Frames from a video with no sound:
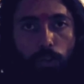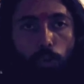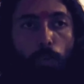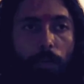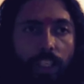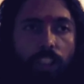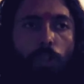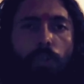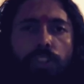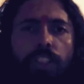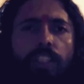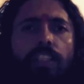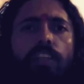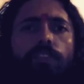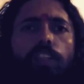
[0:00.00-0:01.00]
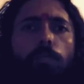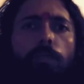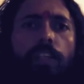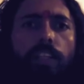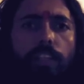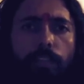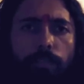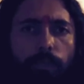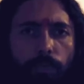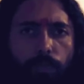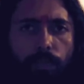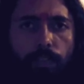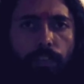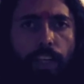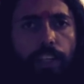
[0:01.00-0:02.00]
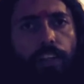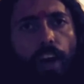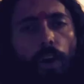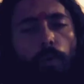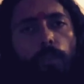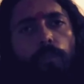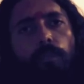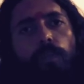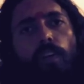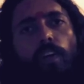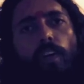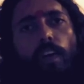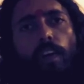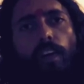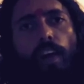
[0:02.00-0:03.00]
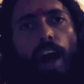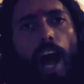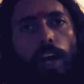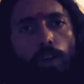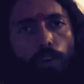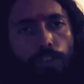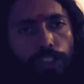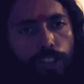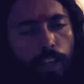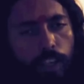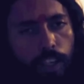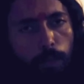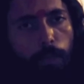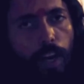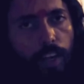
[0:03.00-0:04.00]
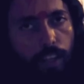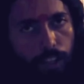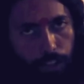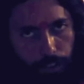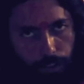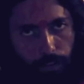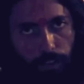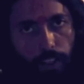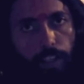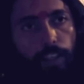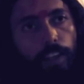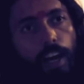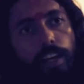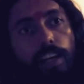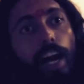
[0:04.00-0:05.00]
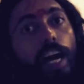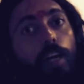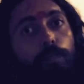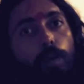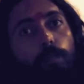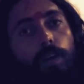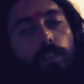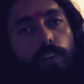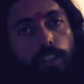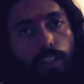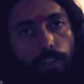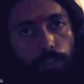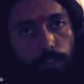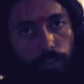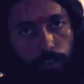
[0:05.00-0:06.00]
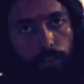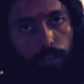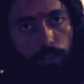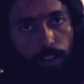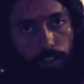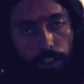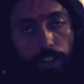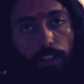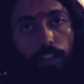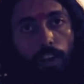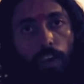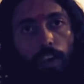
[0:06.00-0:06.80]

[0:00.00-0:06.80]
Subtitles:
to be associated with me anyhow. I officially blacklist ANI and people working with it